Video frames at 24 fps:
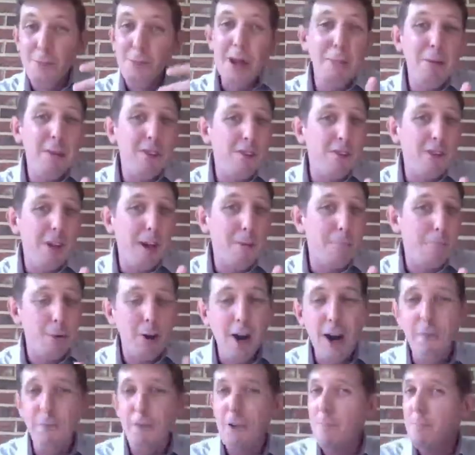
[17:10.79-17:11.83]
Maybe it's a
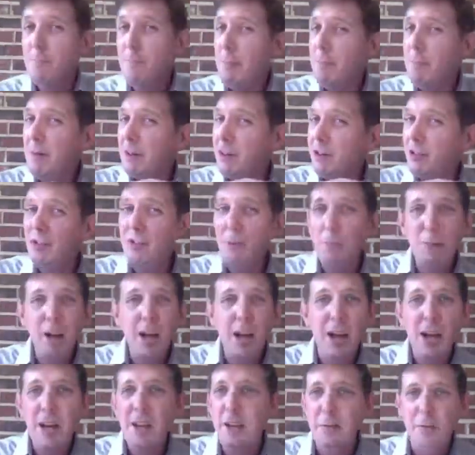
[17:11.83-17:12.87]
nonprofit. Maybe it's some
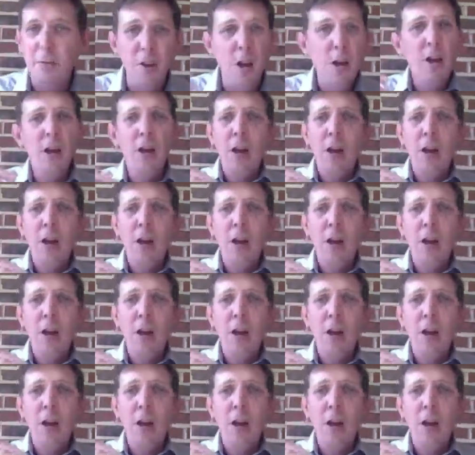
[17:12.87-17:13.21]
kind of